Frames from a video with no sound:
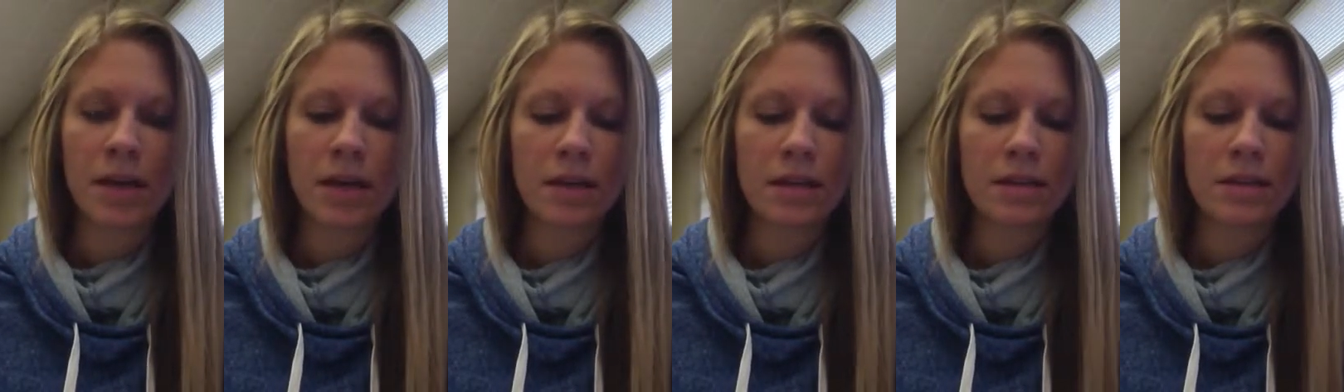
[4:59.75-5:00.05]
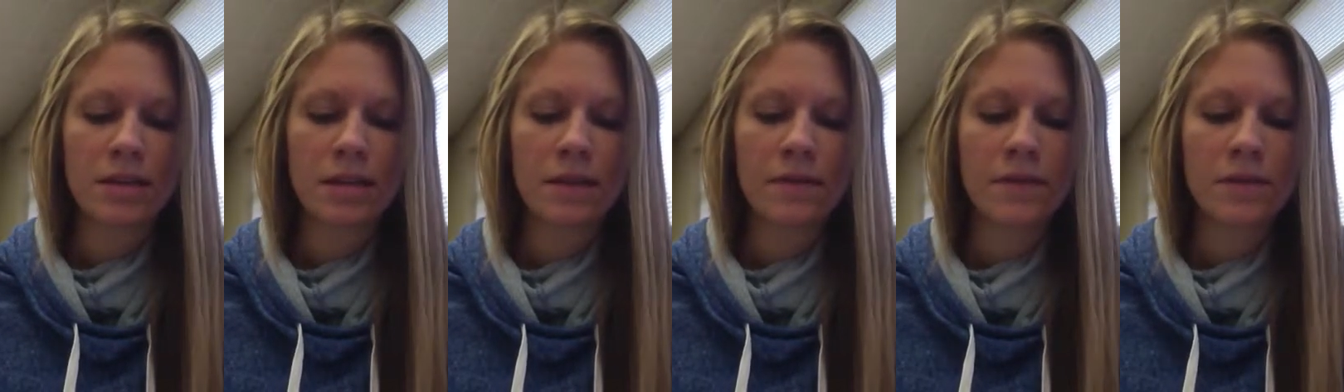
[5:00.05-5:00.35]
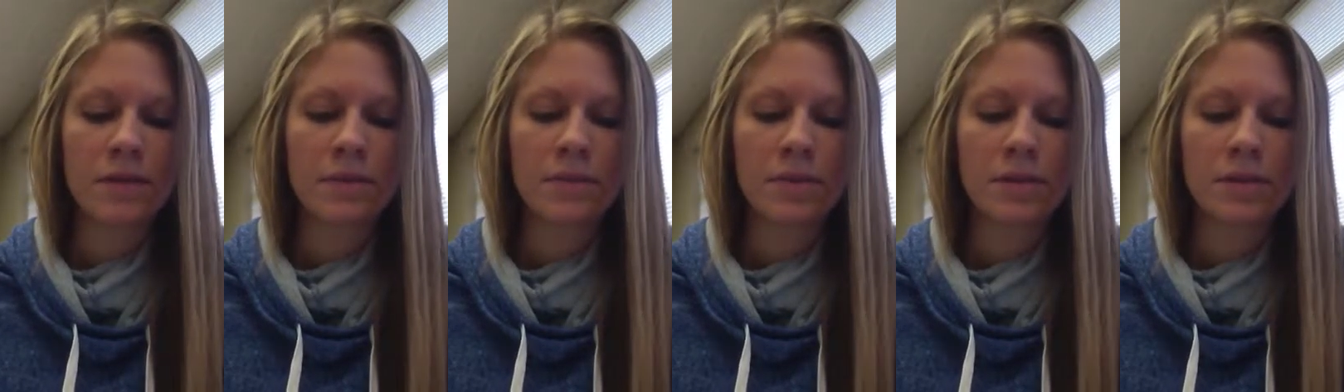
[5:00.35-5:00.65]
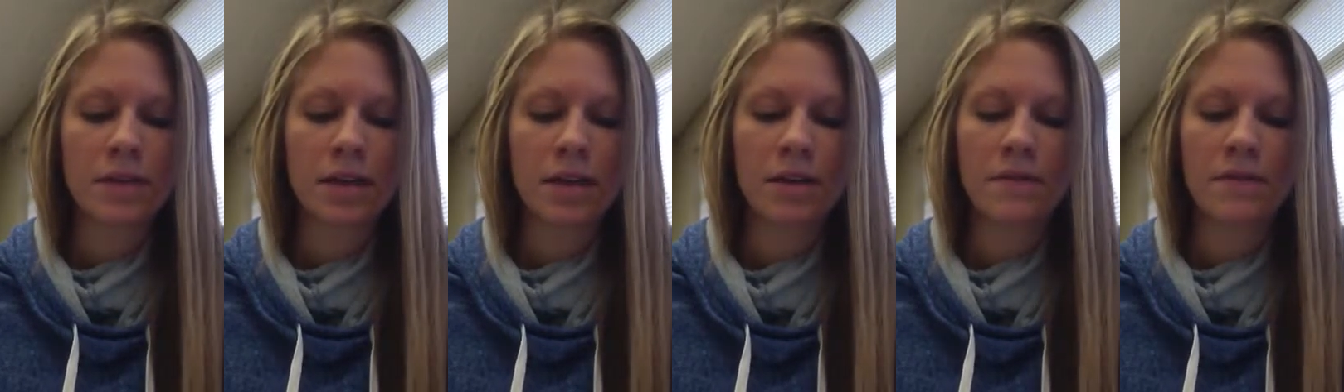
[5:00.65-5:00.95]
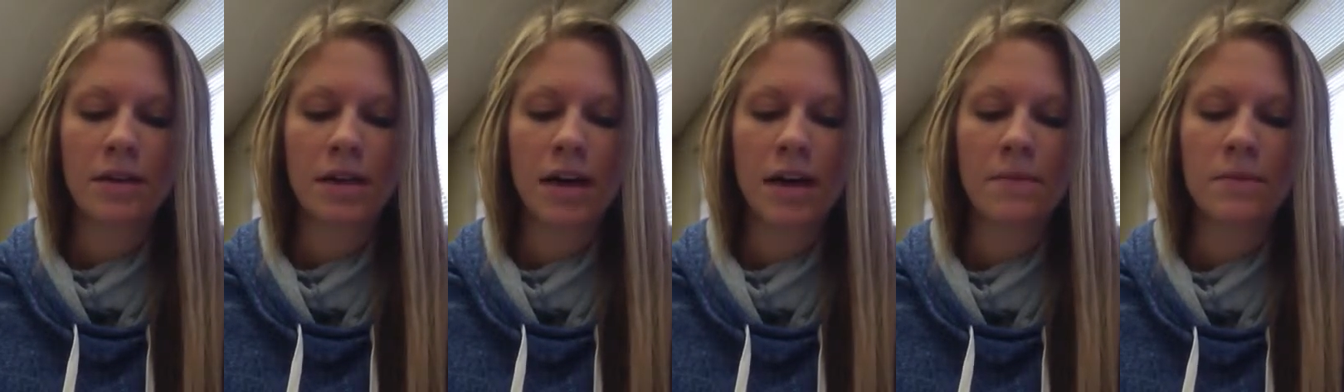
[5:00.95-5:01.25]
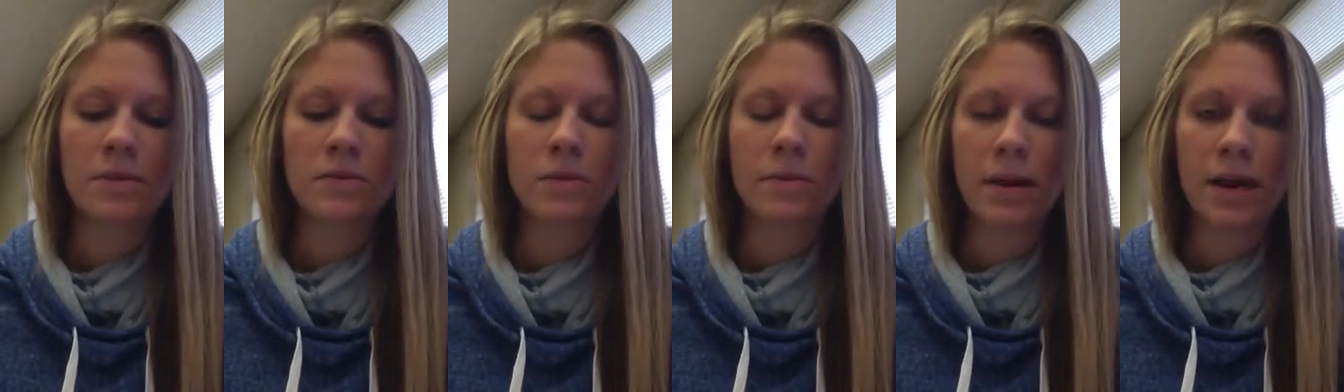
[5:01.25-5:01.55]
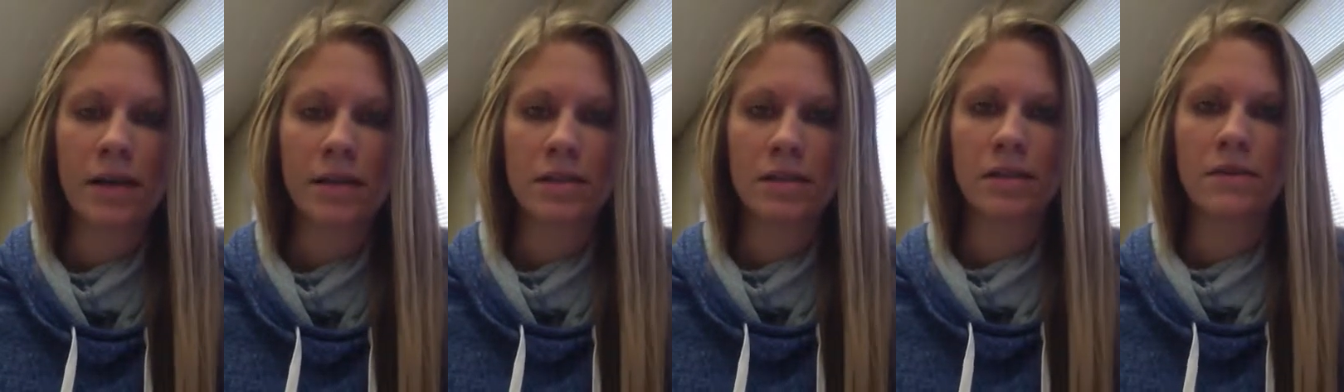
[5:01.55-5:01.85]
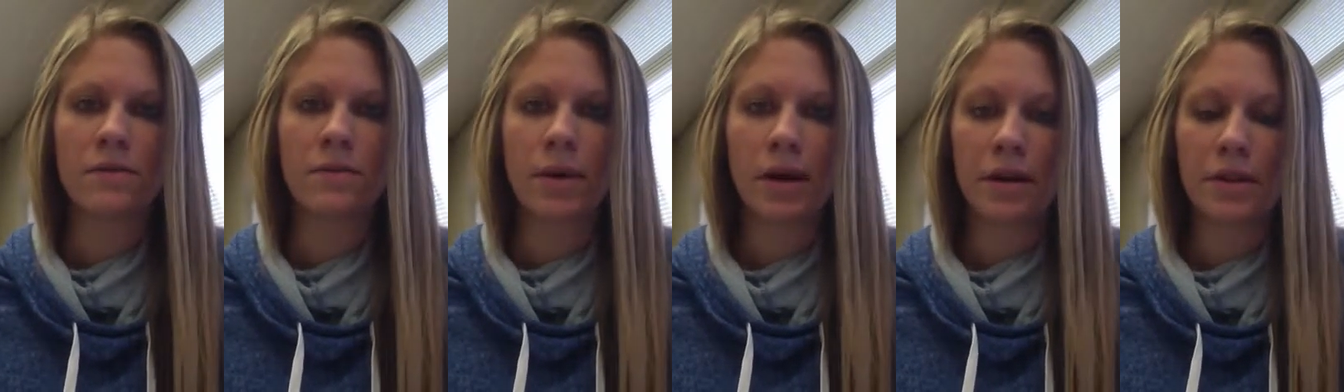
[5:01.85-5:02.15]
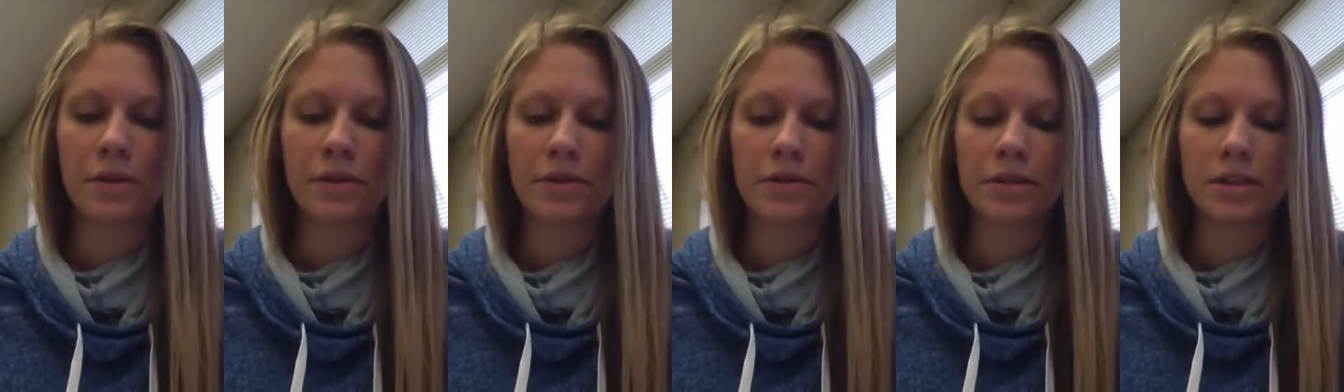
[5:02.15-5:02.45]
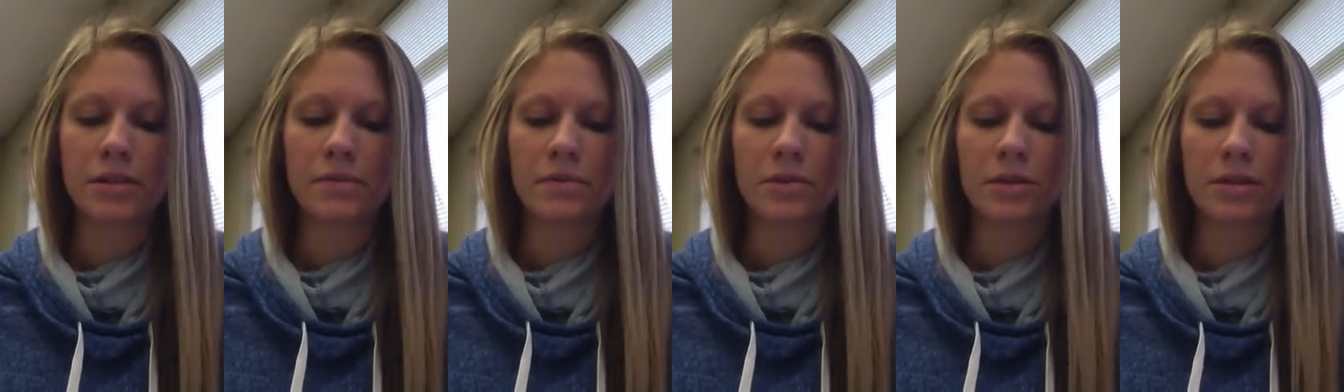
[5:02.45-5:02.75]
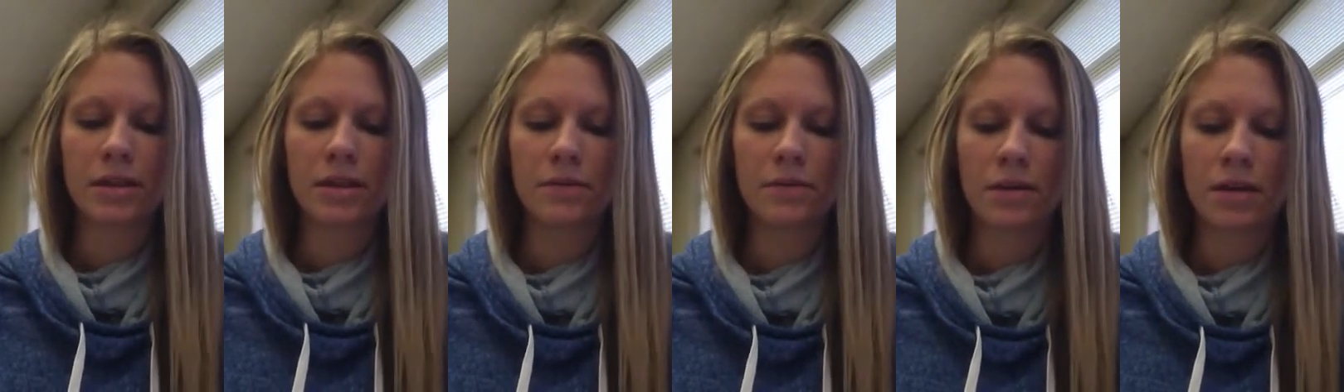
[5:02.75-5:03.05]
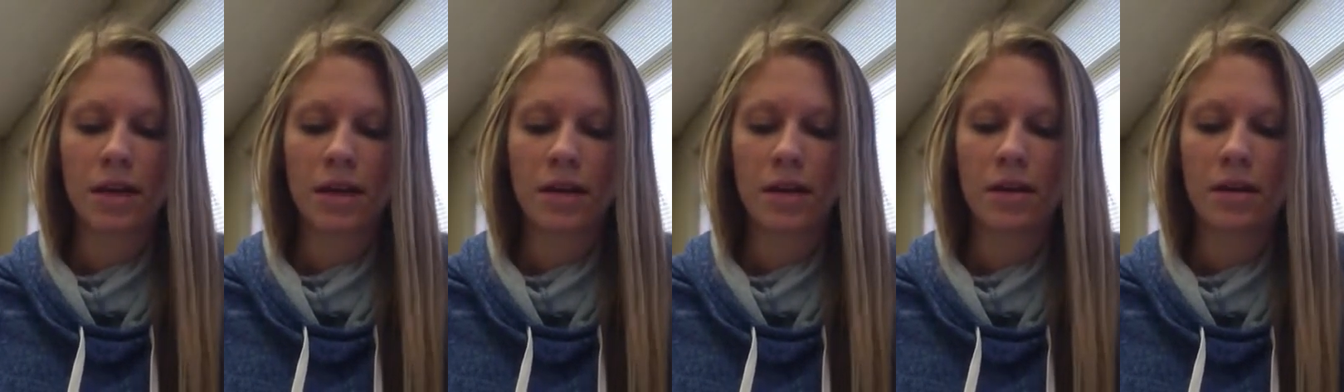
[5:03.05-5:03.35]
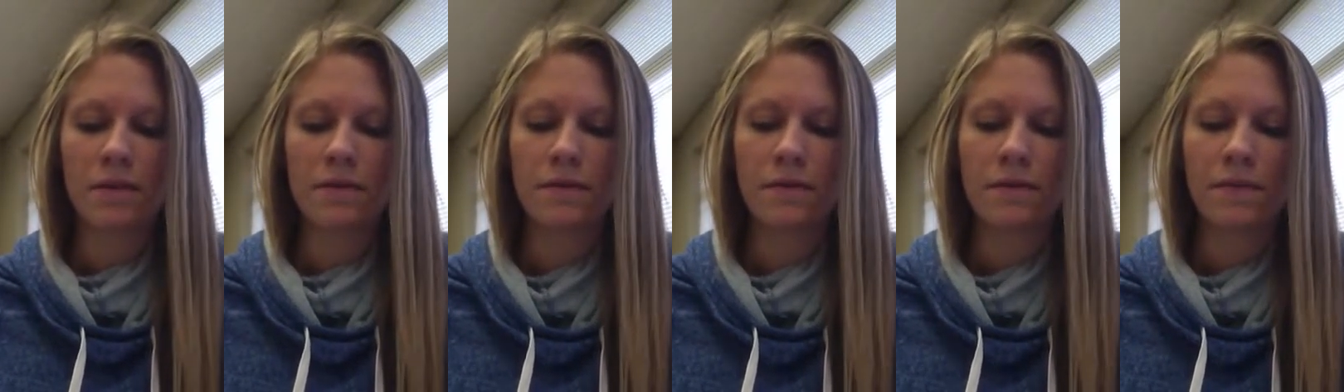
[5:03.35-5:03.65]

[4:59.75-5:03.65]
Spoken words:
87% of the comments were positive, while 13% were negative.